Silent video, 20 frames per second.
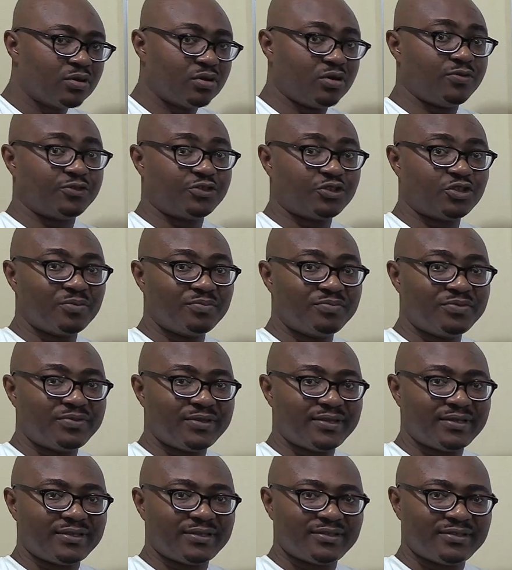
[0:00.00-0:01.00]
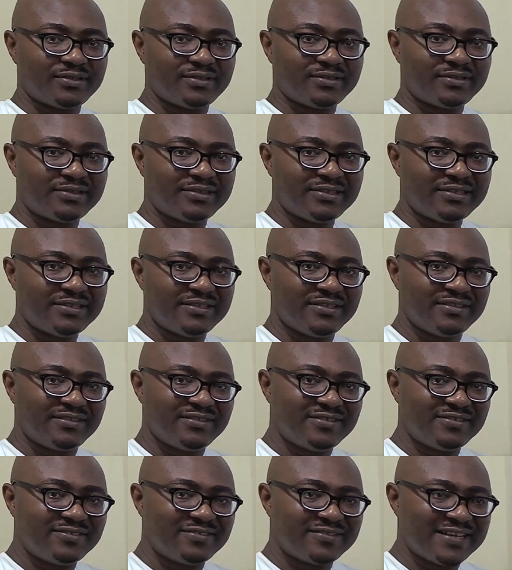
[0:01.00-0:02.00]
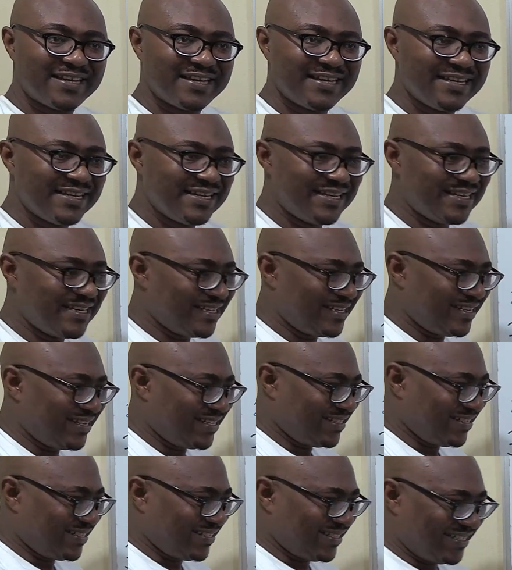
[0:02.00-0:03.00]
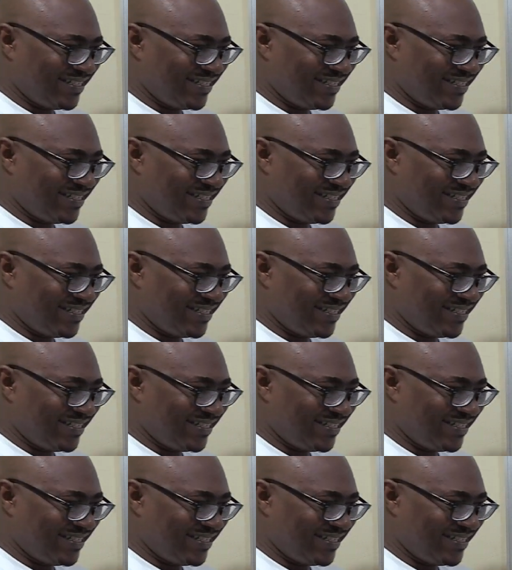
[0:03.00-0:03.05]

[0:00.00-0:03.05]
of something. Okay? The